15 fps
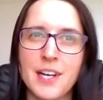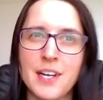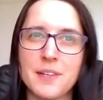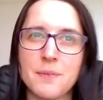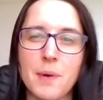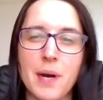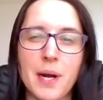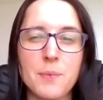
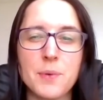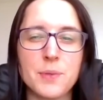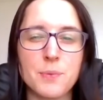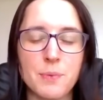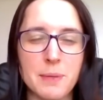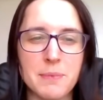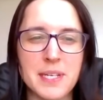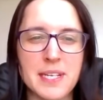why would
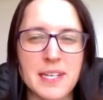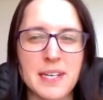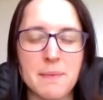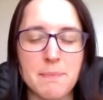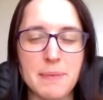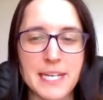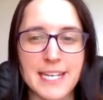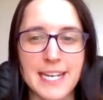women
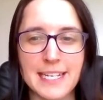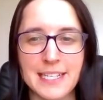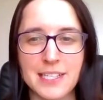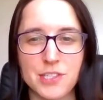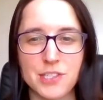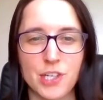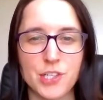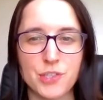be getting
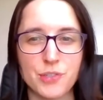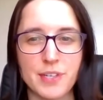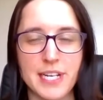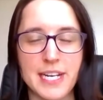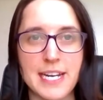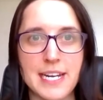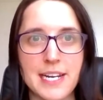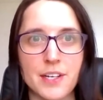
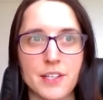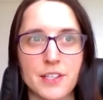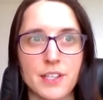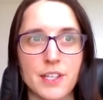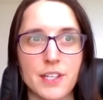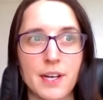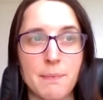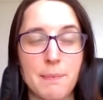surgery on
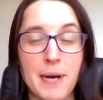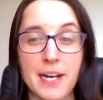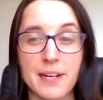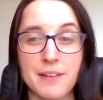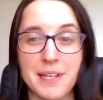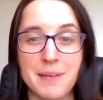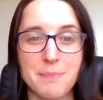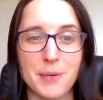a part
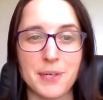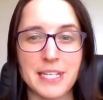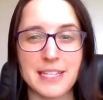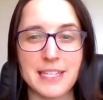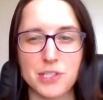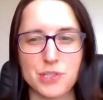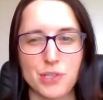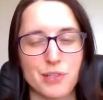of their body
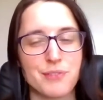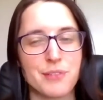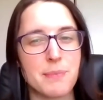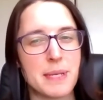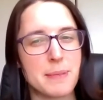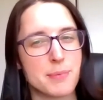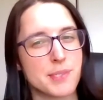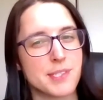that so few
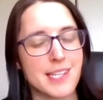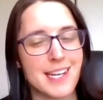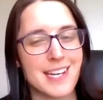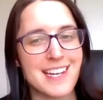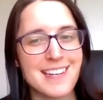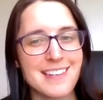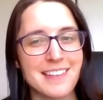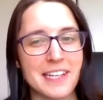people
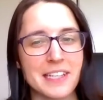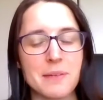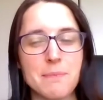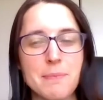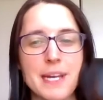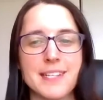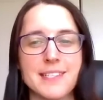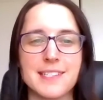see, like
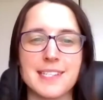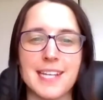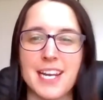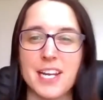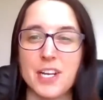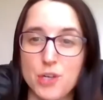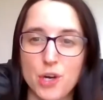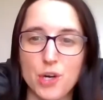compared to, say,
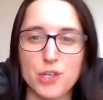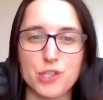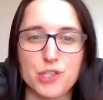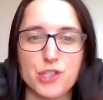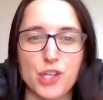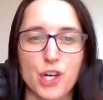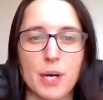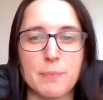a nose
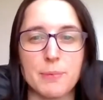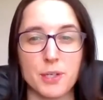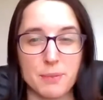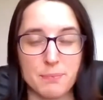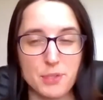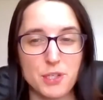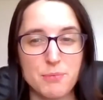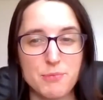job or a
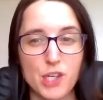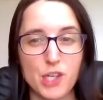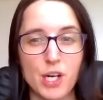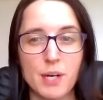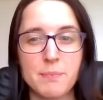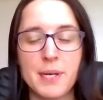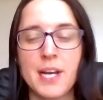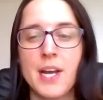boob job,